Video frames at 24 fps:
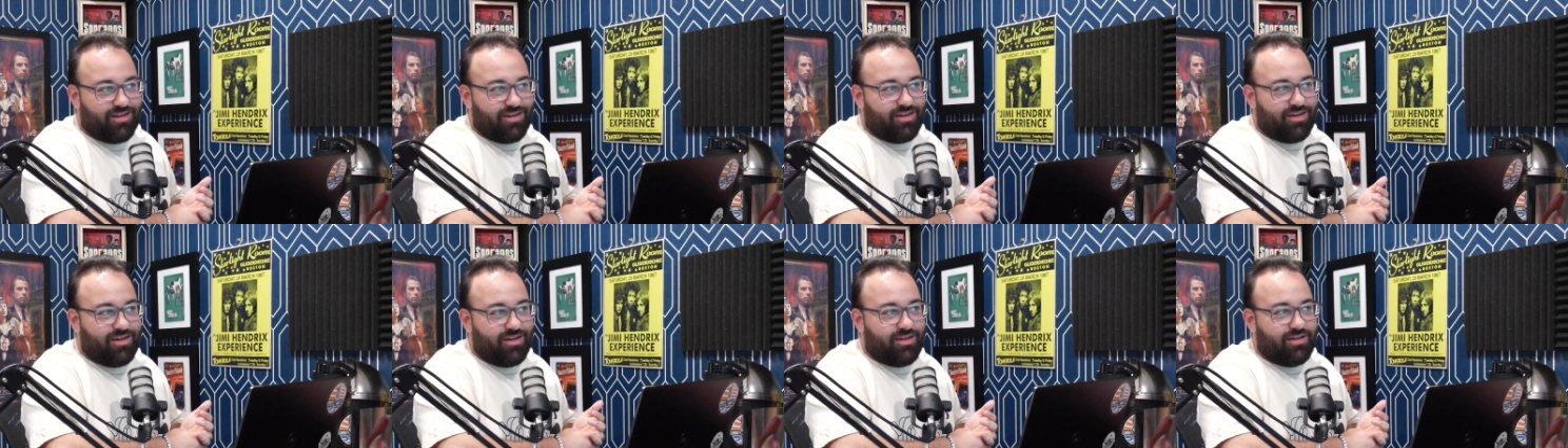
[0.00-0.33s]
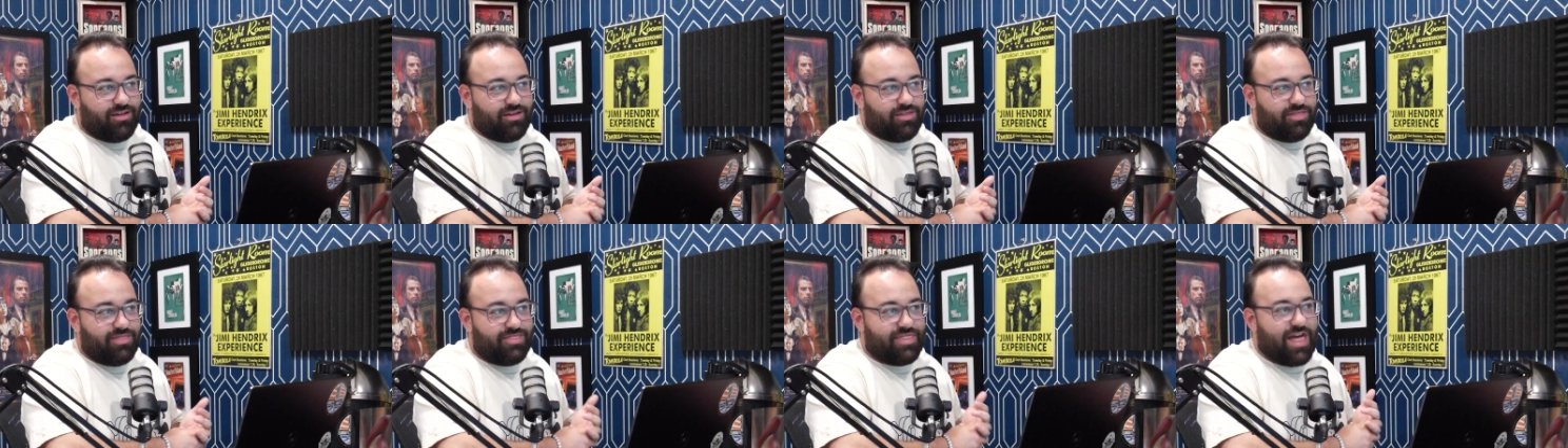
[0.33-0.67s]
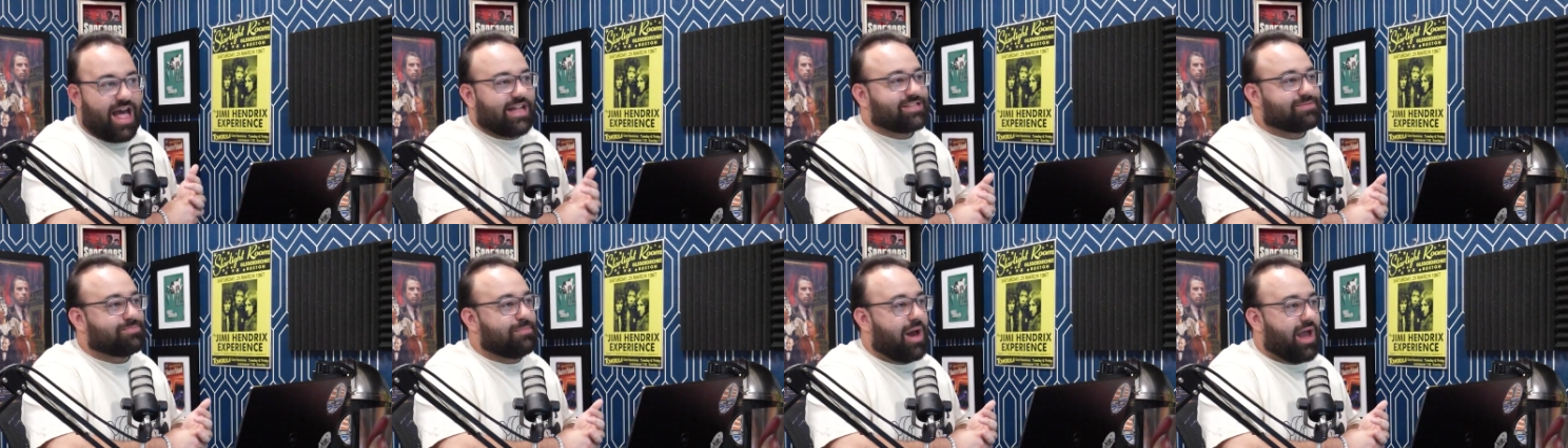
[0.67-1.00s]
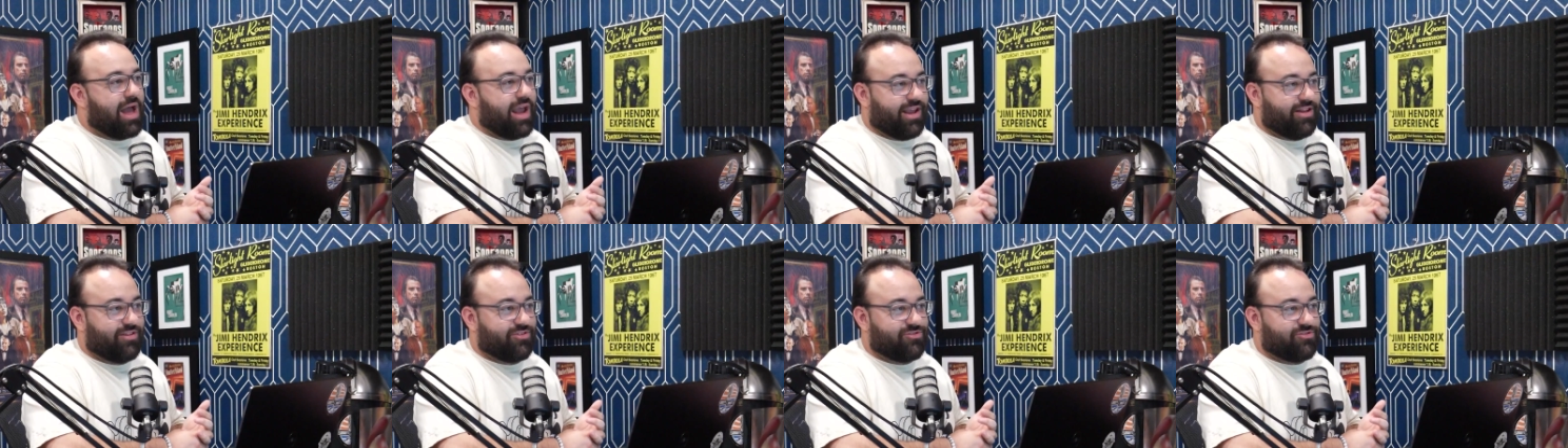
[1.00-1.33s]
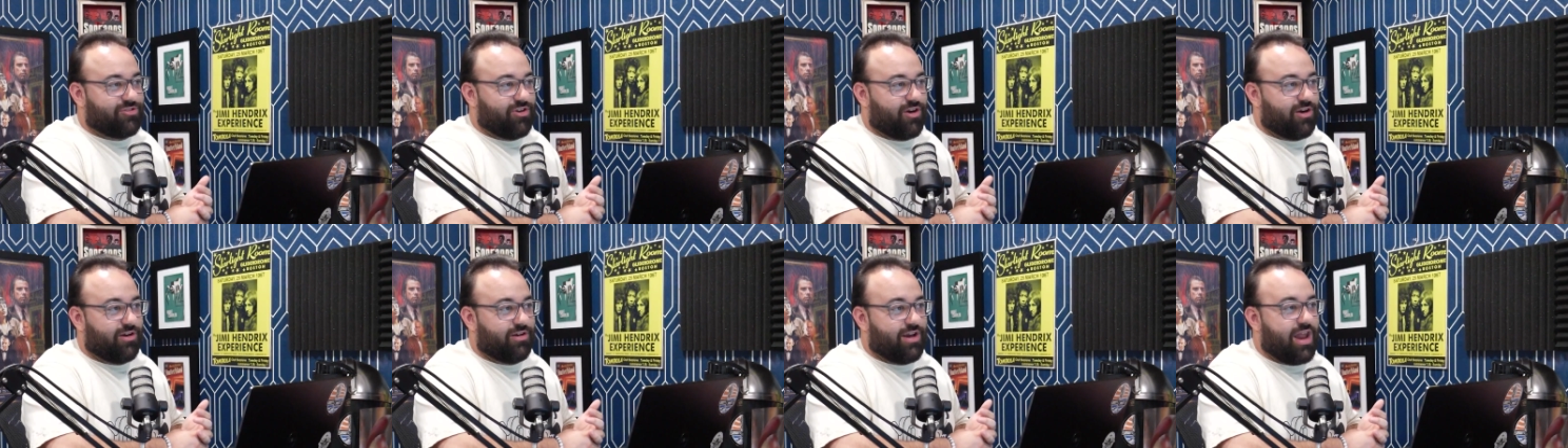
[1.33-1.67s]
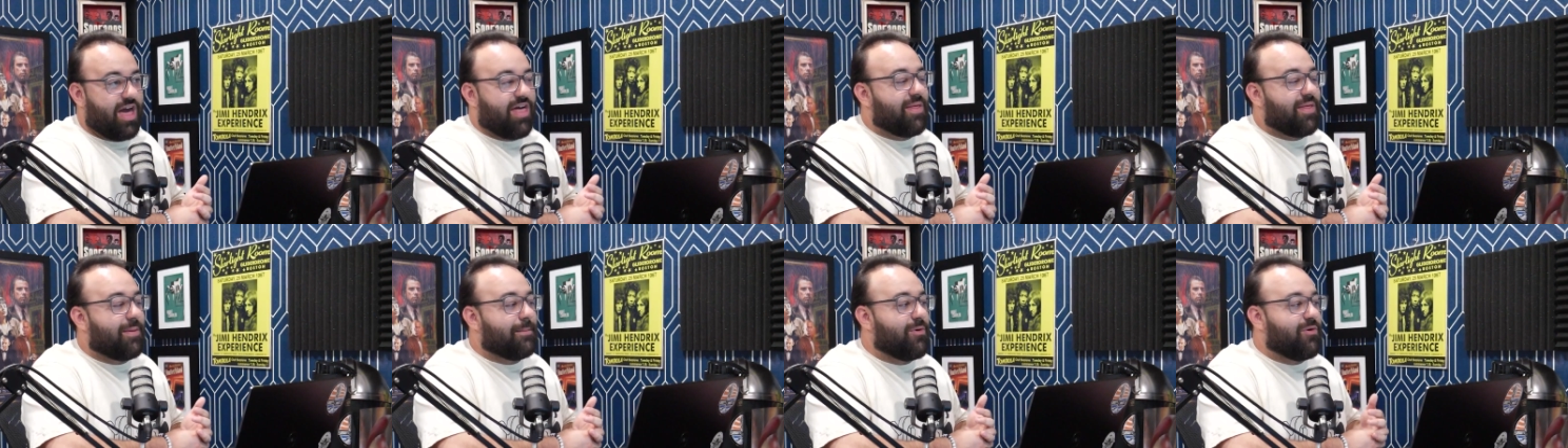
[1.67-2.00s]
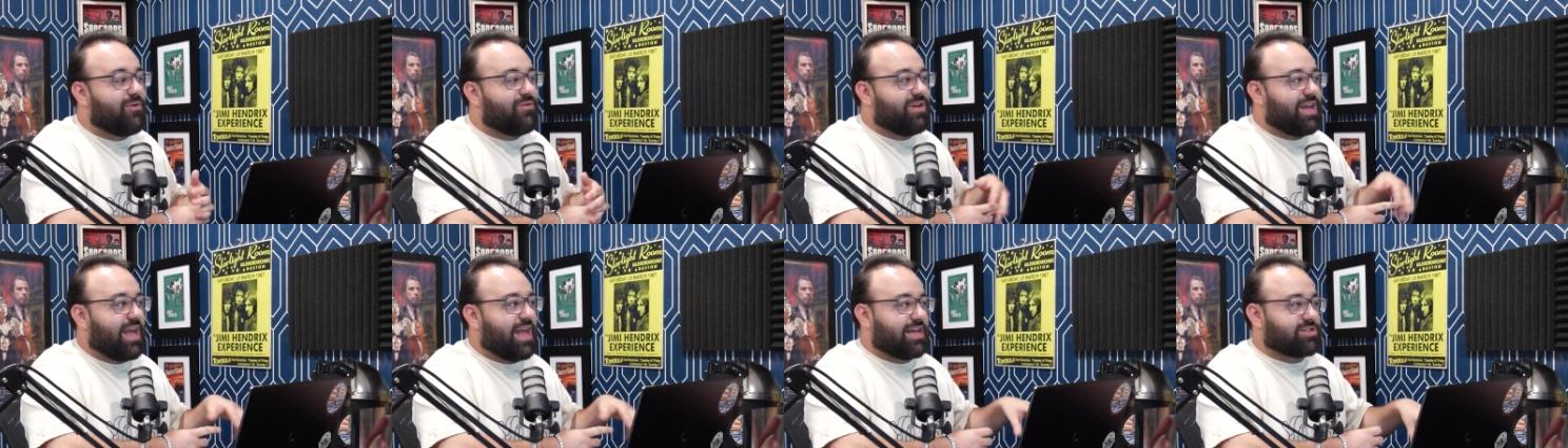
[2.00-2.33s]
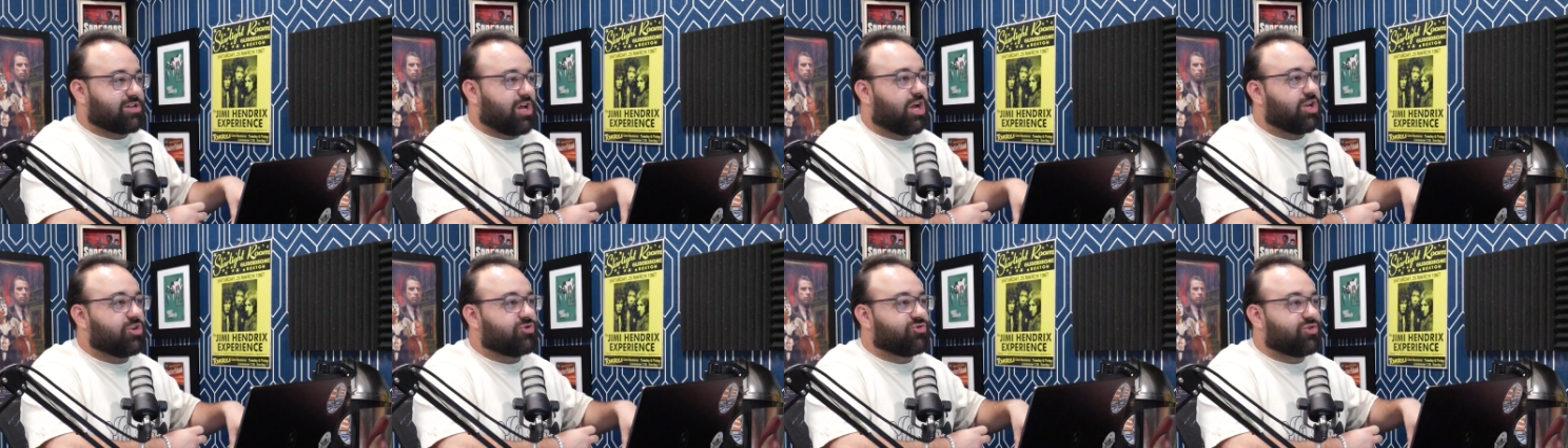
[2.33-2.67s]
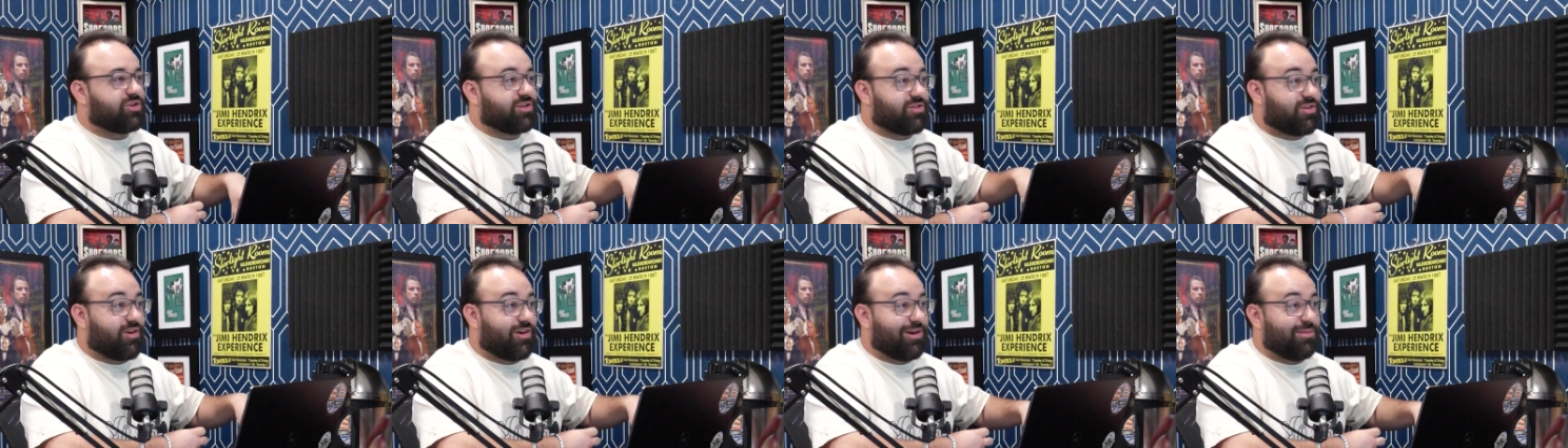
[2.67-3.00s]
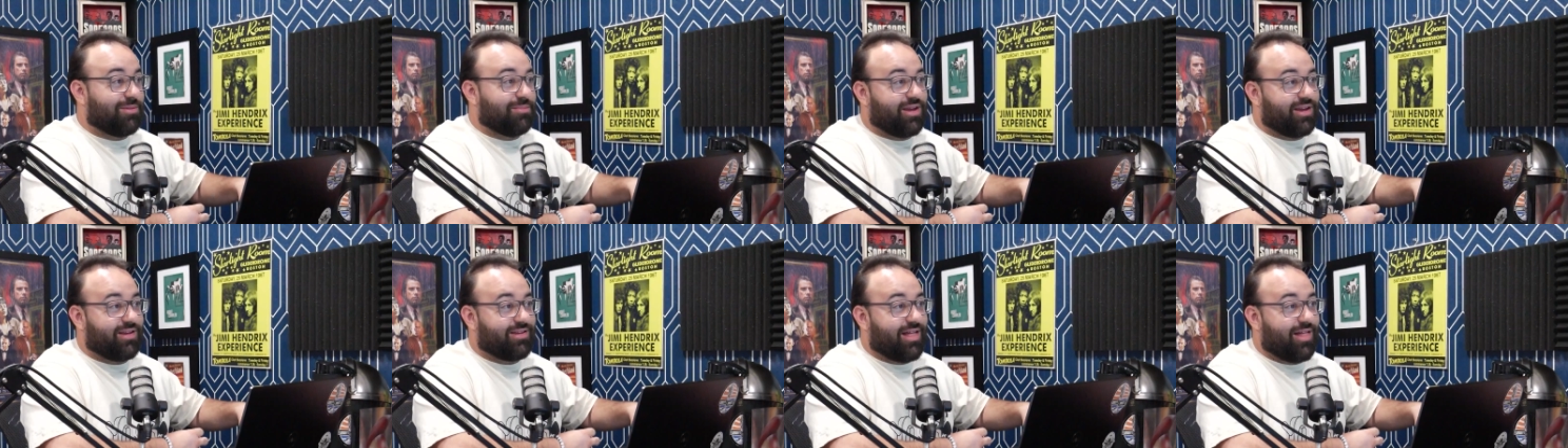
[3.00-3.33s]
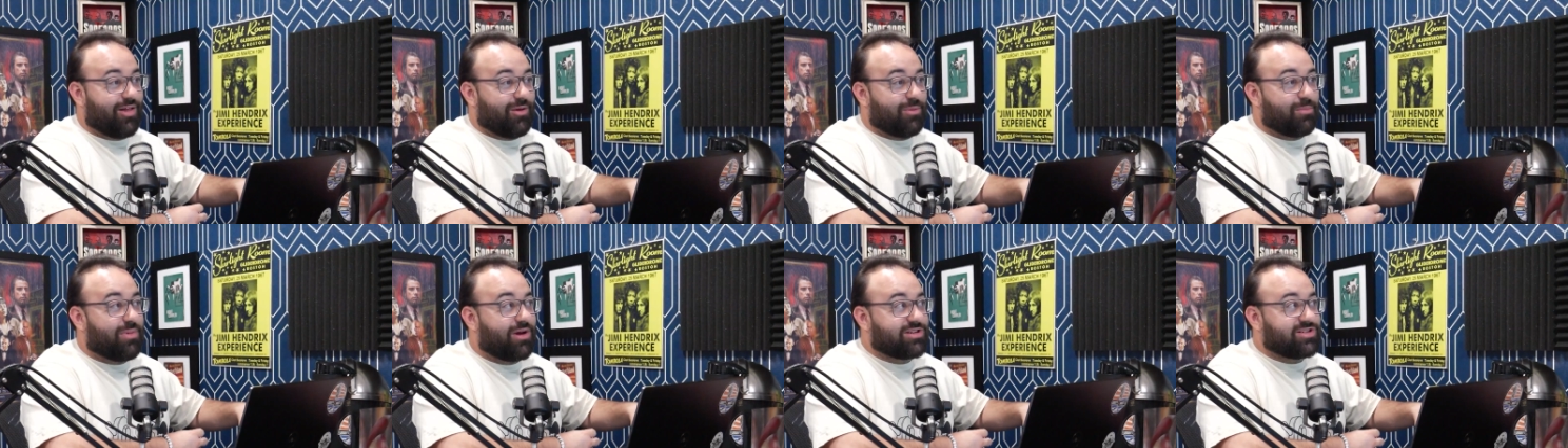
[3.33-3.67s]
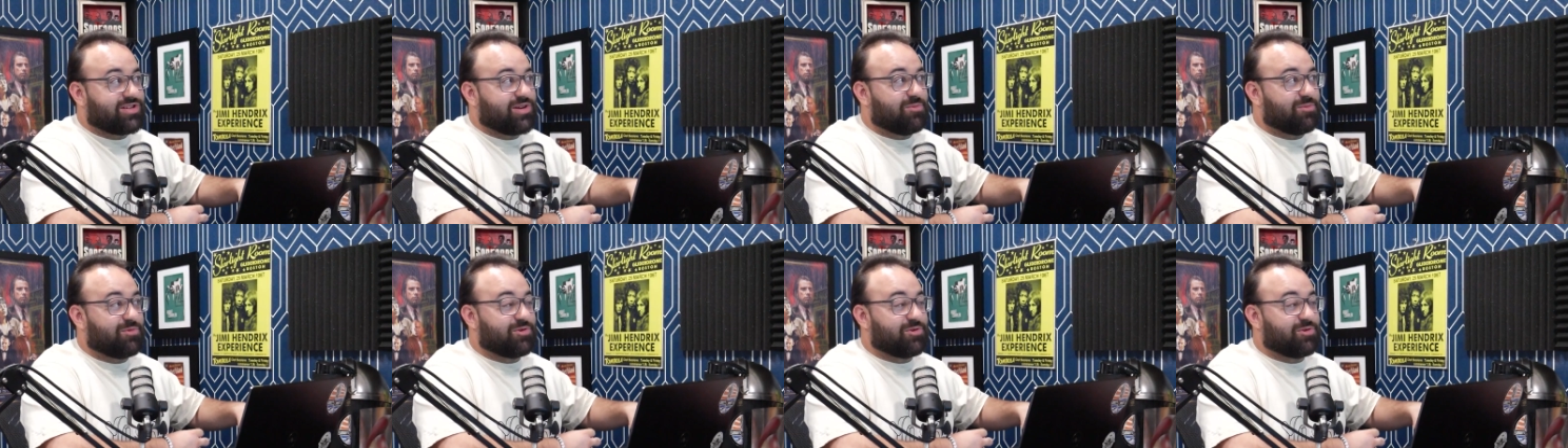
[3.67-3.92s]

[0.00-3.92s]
That's my concern. Now, the movie has a $130 million budget,